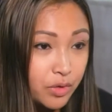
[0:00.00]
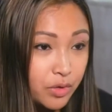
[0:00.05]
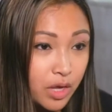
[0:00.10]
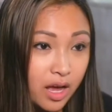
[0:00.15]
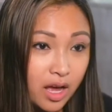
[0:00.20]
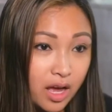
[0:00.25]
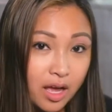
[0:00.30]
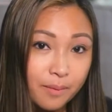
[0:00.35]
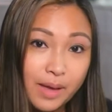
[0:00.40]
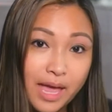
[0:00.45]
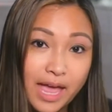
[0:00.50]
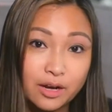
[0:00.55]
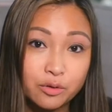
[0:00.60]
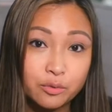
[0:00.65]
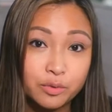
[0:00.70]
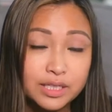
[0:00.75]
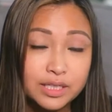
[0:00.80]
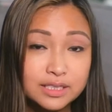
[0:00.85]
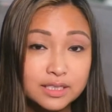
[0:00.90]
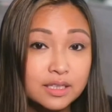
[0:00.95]
And
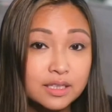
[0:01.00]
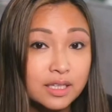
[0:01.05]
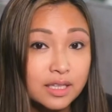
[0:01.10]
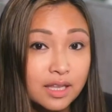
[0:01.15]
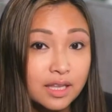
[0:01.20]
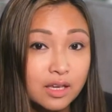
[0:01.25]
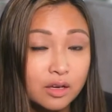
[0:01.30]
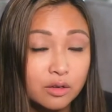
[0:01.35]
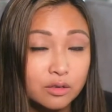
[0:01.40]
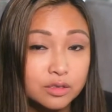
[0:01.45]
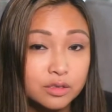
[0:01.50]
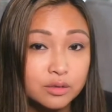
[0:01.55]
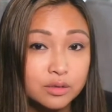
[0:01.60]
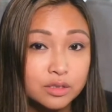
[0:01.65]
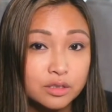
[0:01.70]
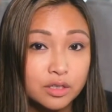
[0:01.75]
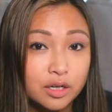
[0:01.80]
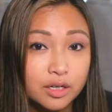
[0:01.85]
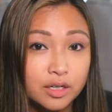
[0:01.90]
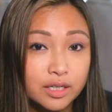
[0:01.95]
recently they also
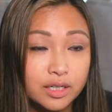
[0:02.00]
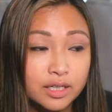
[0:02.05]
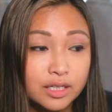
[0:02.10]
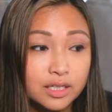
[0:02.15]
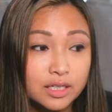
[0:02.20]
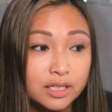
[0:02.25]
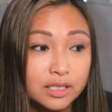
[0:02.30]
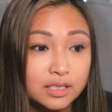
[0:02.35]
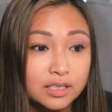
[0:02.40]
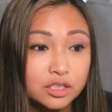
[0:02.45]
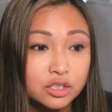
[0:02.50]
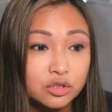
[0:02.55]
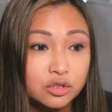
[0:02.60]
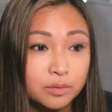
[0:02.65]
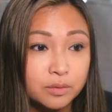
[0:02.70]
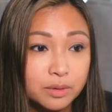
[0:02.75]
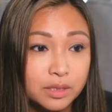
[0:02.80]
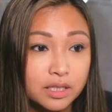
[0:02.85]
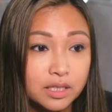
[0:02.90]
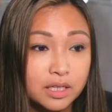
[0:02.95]
started
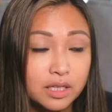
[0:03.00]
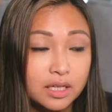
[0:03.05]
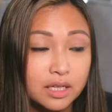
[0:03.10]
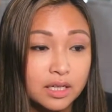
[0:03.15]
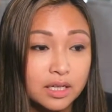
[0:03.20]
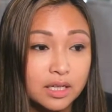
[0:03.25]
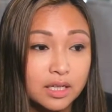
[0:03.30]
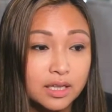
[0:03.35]
distributing